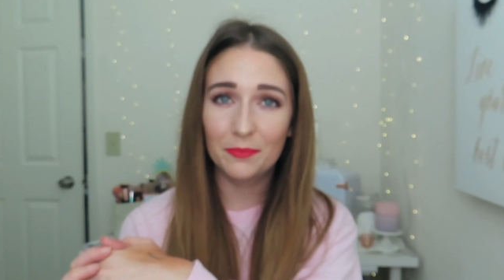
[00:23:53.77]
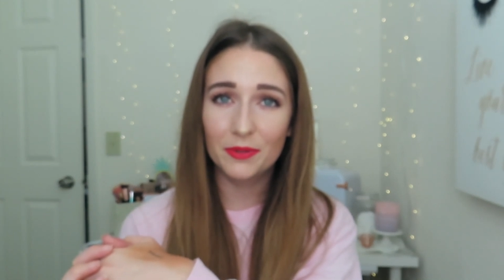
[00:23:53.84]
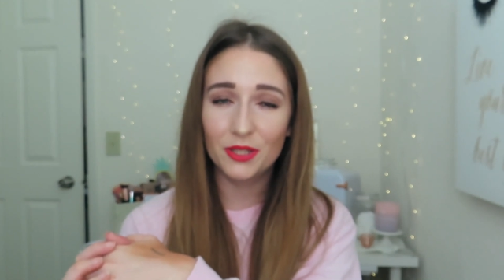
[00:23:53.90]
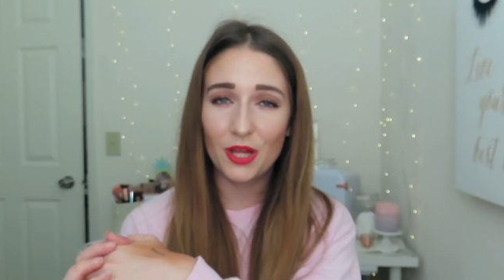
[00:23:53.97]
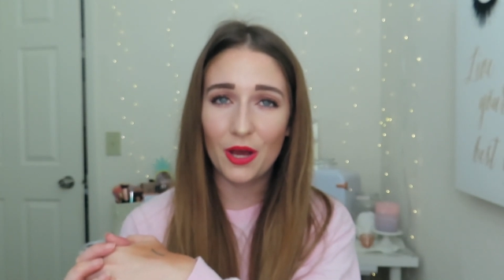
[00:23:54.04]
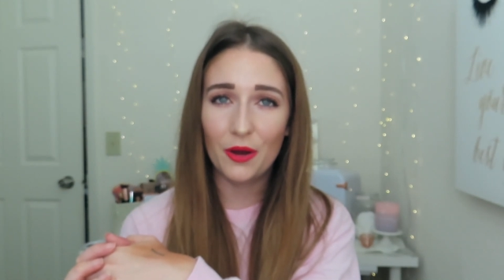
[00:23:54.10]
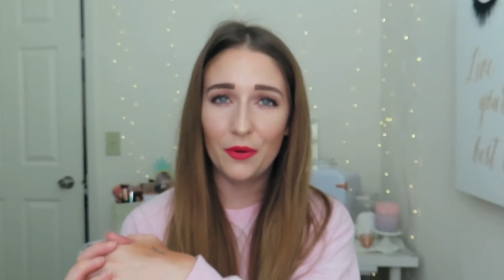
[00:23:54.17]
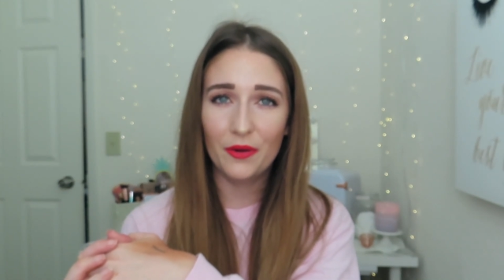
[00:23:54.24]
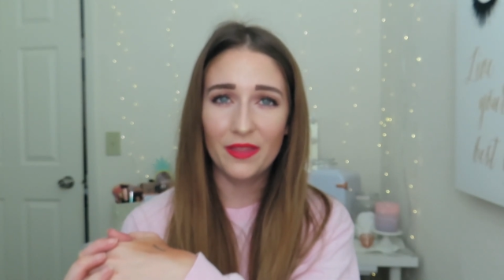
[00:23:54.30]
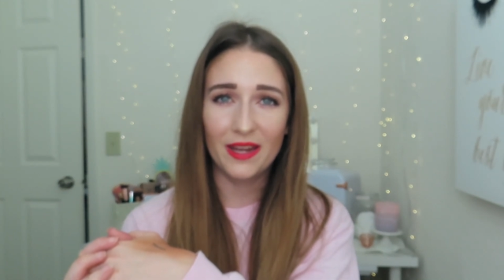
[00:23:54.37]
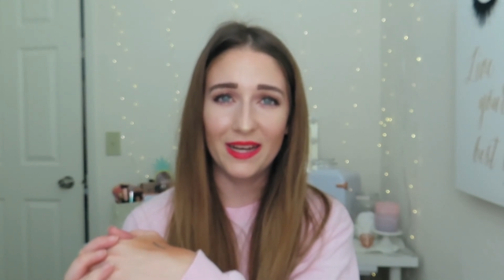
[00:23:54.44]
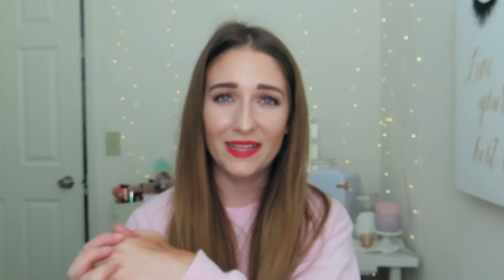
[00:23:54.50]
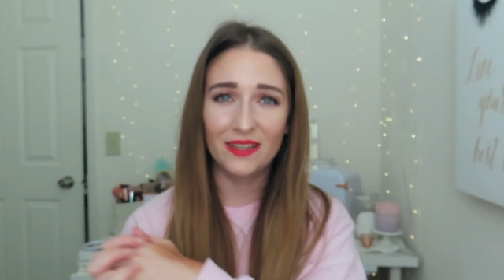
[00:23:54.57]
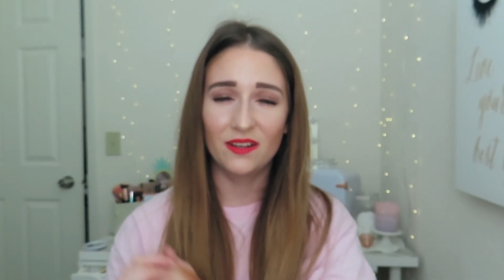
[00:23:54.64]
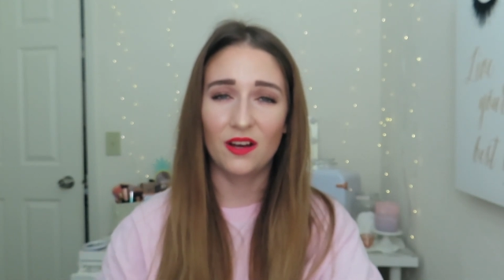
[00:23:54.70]
below or that
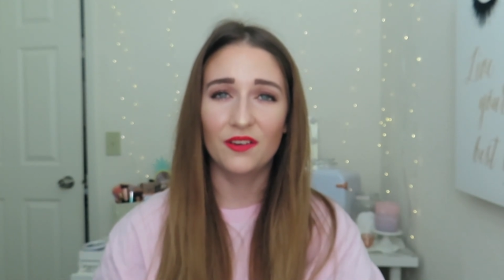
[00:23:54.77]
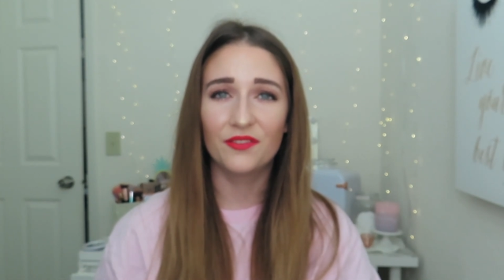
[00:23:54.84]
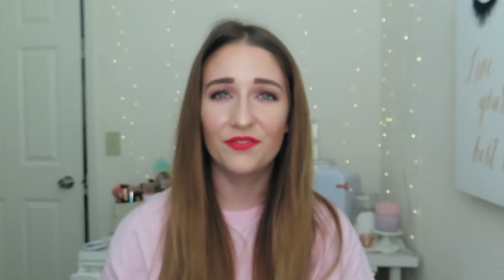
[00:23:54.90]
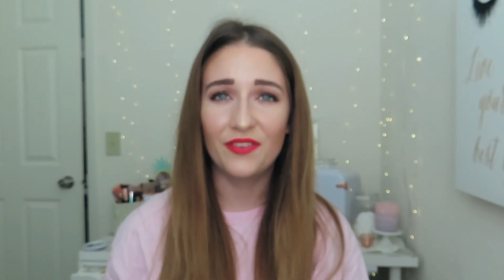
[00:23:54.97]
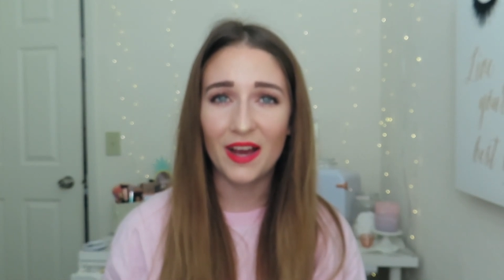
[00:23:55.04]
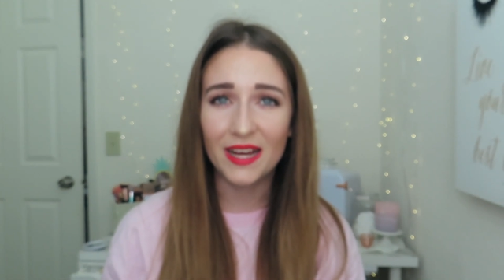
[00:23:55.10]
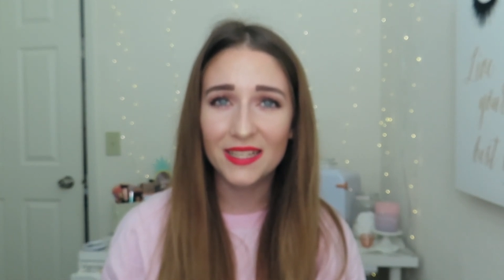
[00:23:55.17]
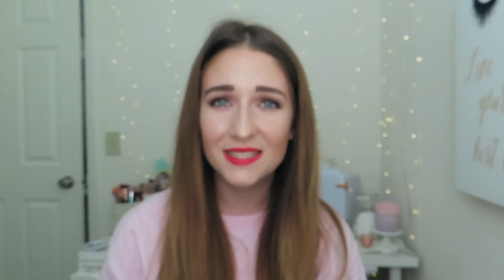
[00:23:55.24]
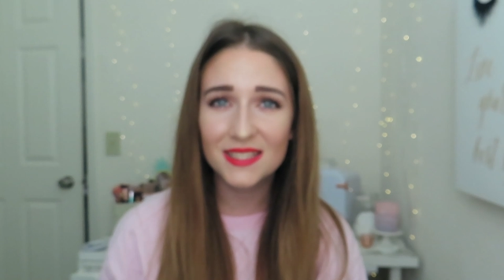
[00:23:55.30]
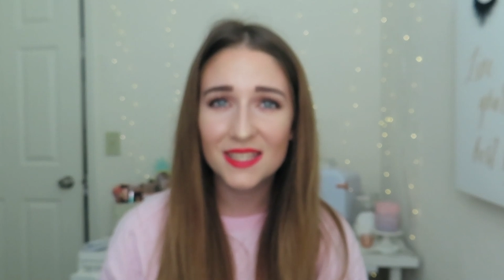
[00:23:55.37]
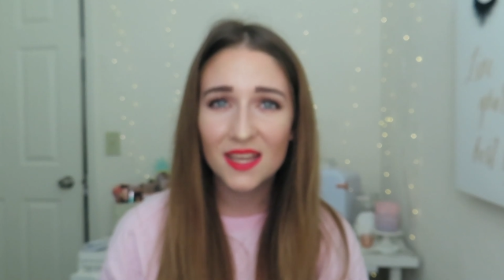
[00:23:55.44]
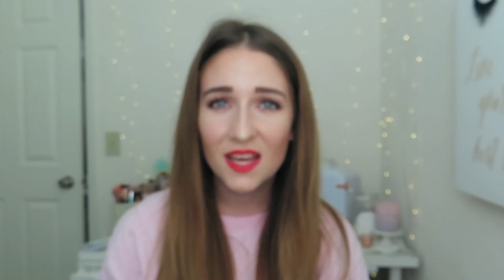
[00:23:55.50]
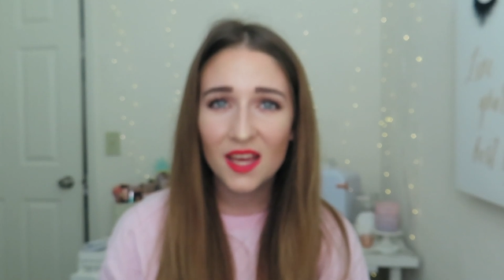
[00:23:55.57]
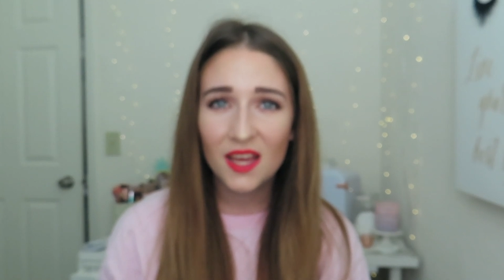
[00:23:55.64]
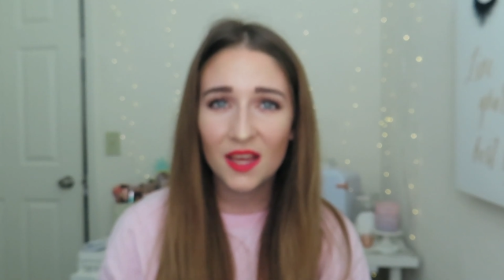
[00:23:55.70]
I cannot find
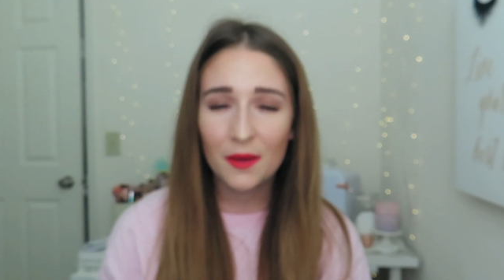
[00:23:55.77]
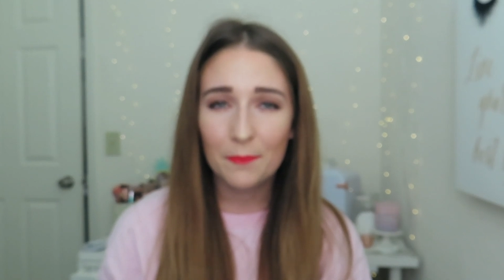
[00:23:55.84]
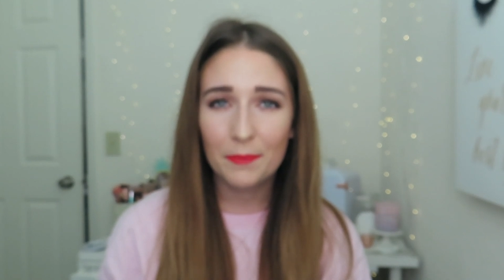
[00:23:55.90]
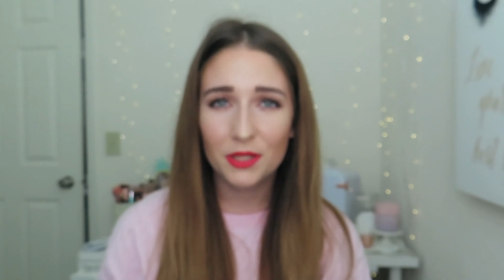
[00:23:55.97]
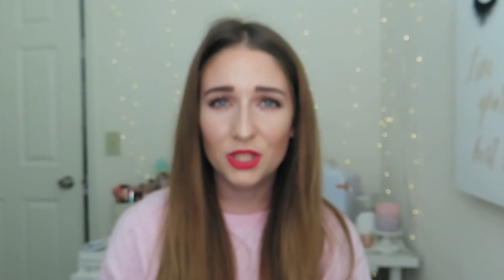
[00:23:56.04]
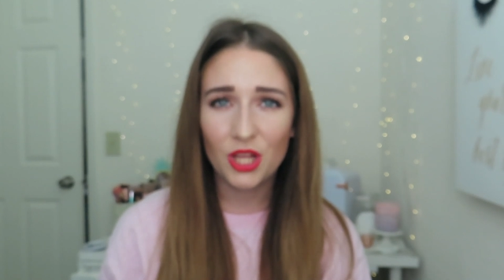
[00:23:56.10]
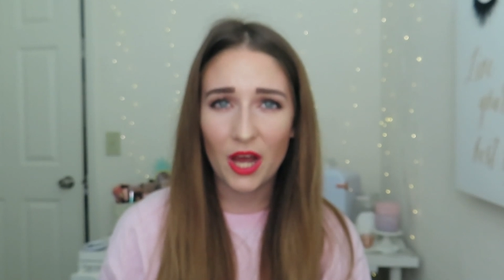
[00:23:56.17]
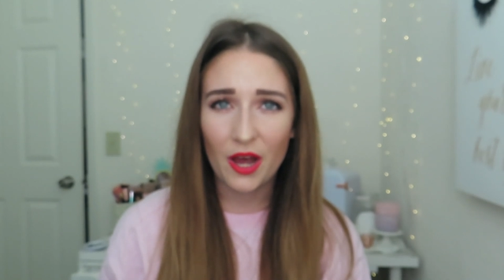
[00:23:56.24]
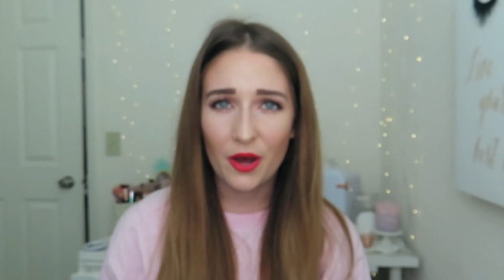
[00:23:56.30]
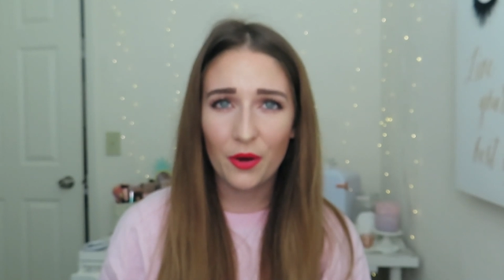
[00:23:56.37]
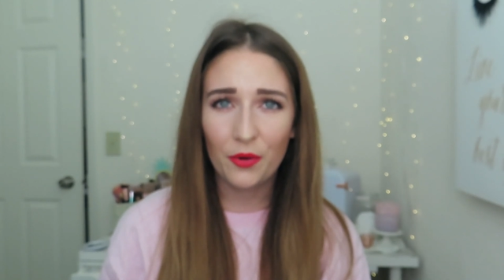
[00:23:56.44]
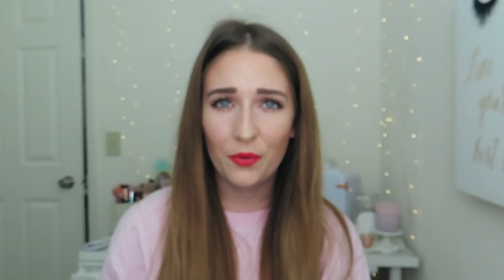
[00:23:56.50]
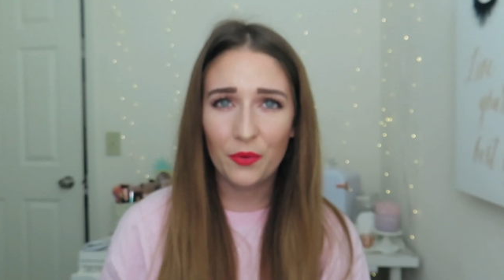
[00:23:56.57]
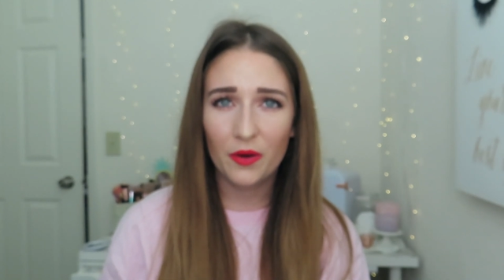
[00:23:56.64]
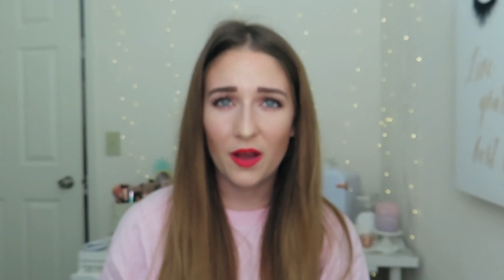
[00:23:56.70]

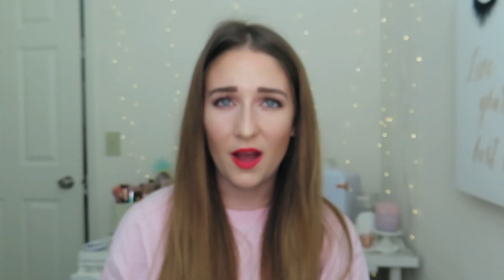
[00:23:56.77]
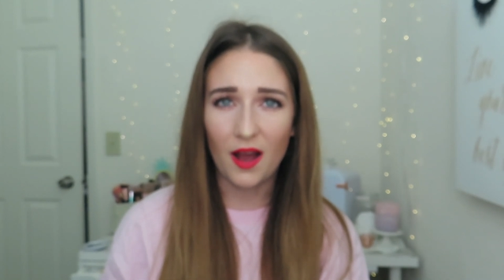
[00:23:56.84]
below.